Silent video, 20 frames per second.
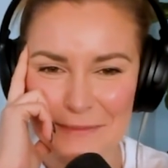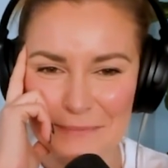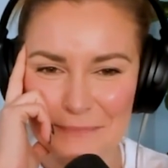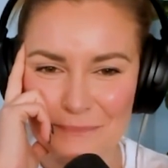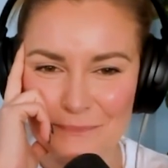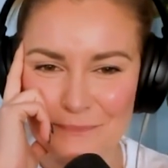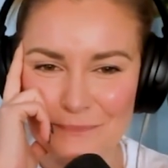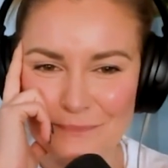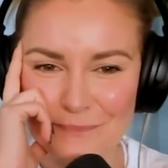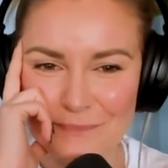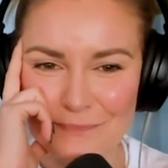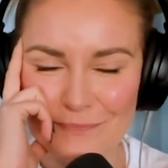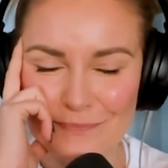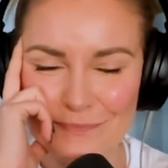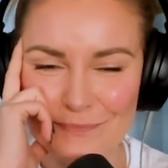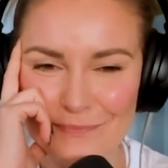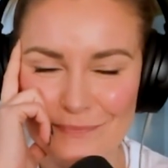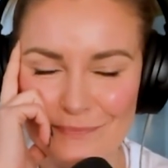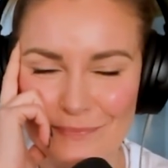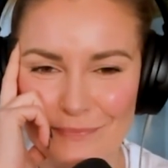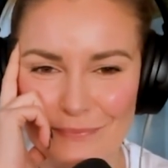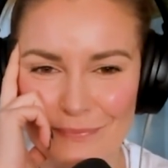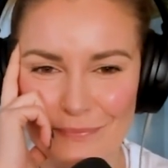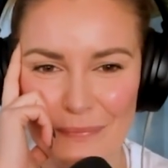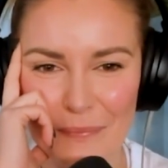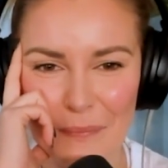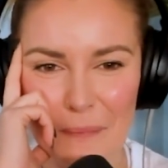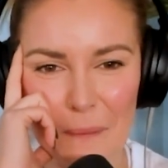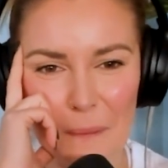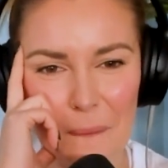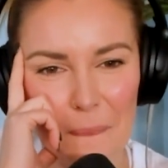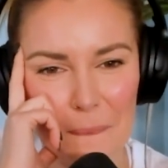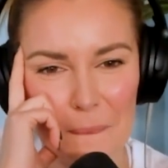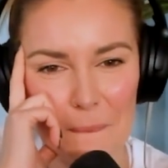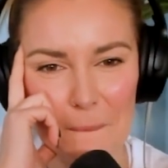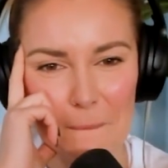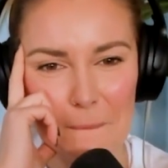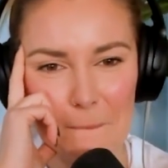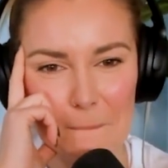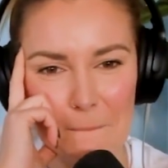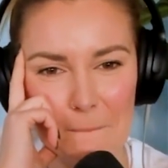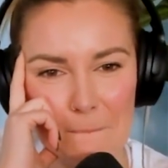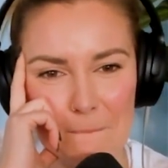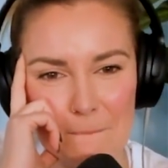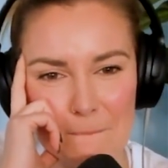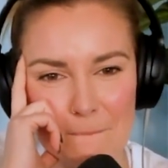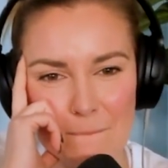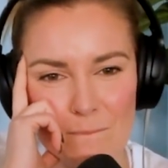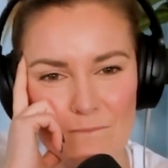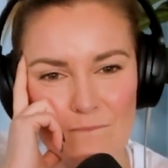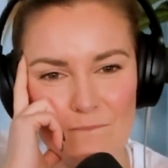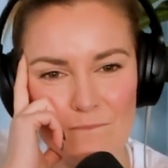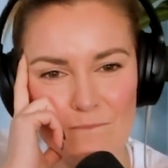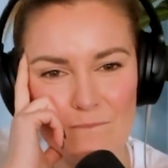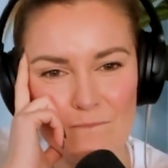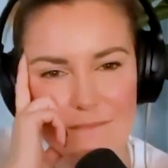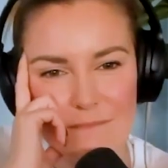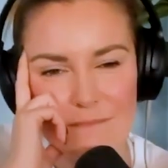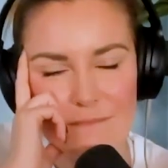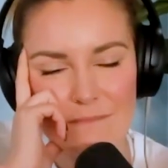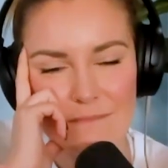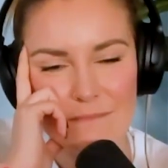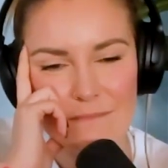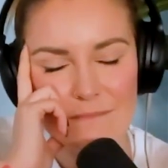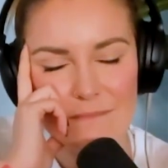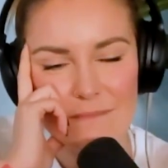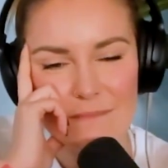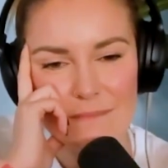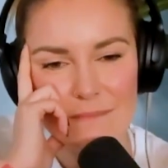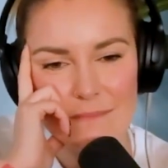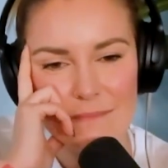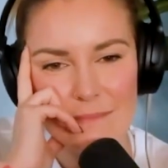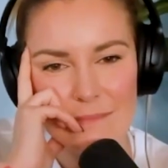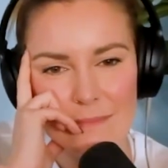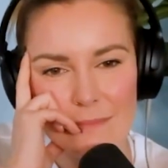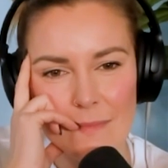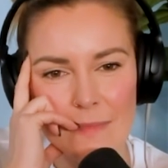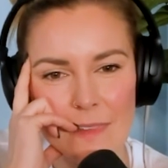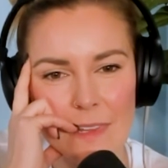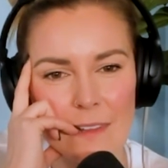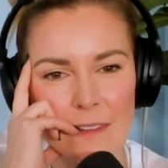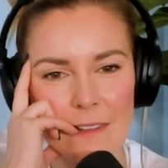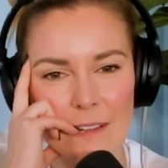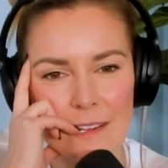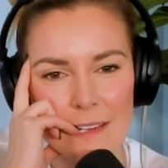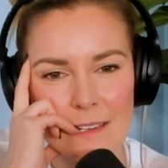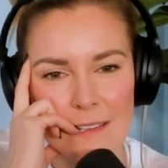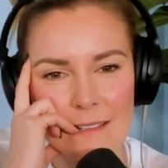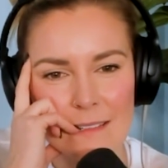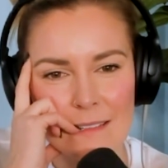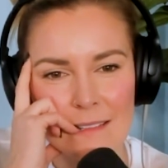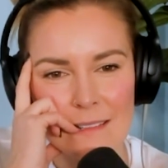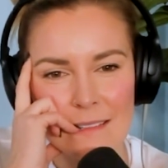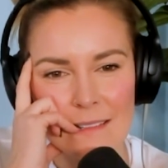The person shown says nothing.